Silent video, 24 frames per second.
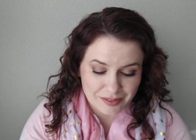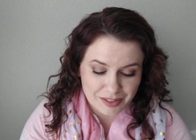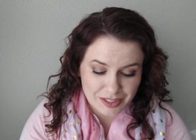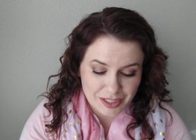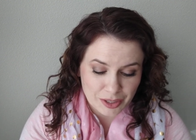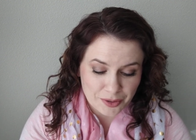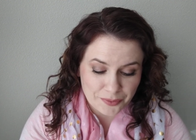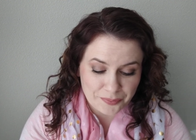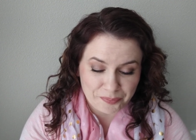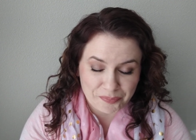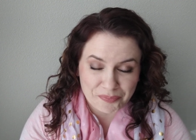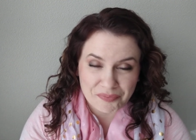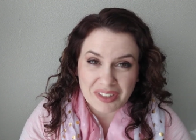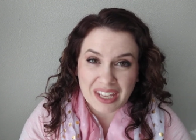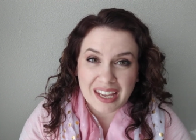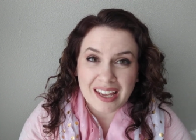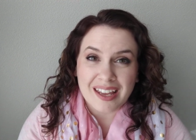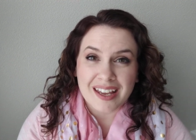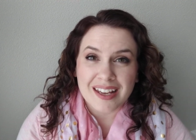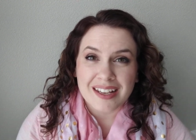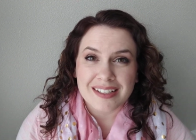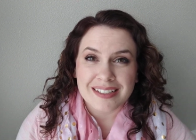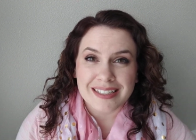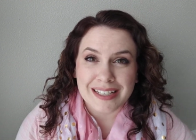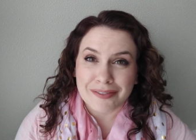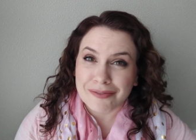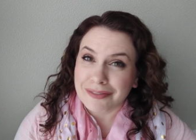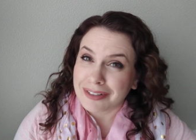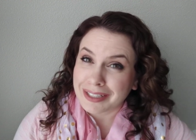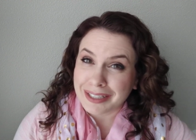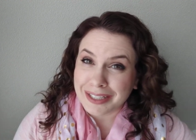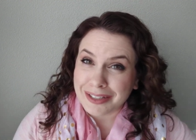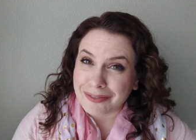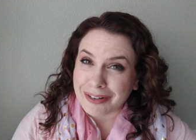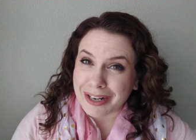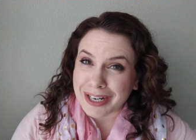So
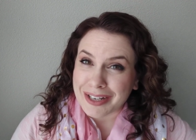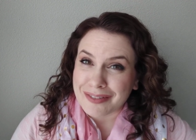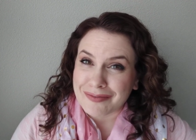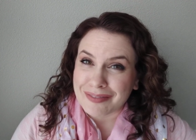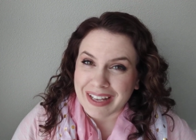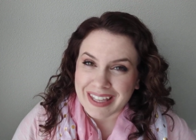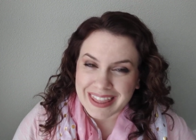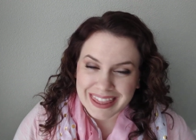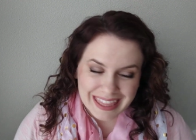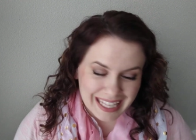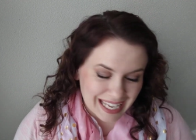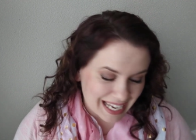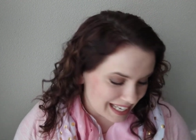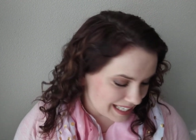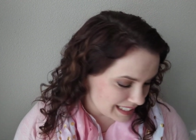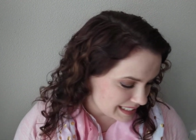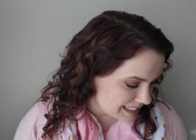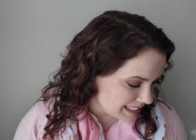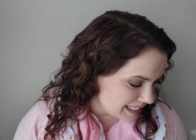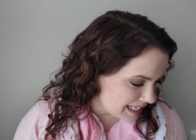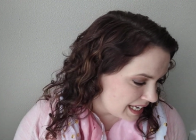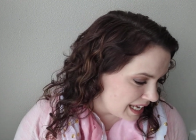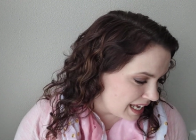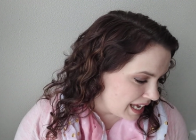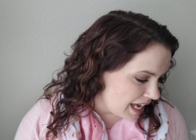definitely recommend that.